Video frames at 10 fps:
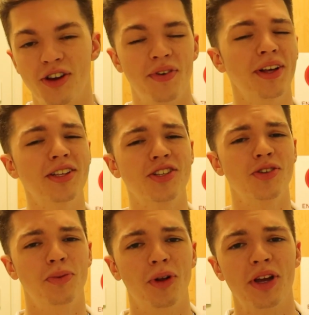So I feel like this
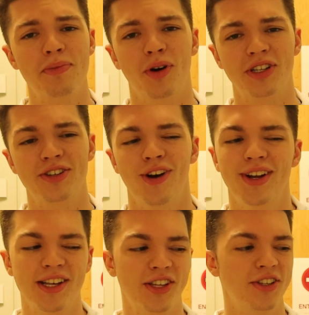is a really important,
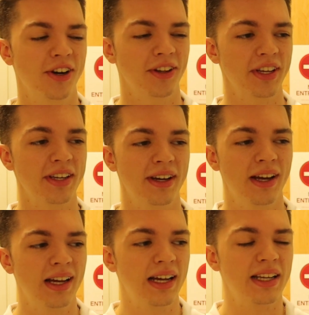not necessarily
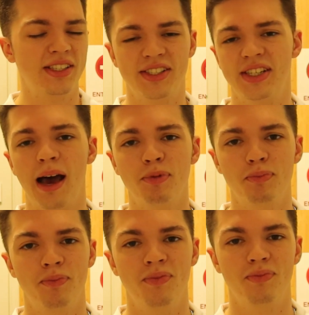step,
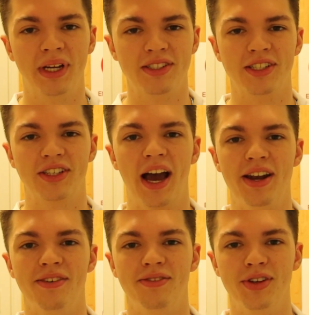because it's
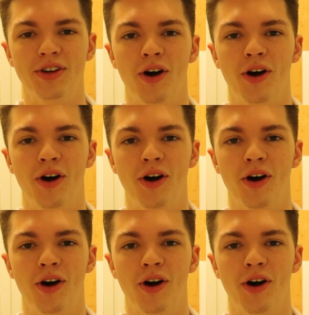kind of,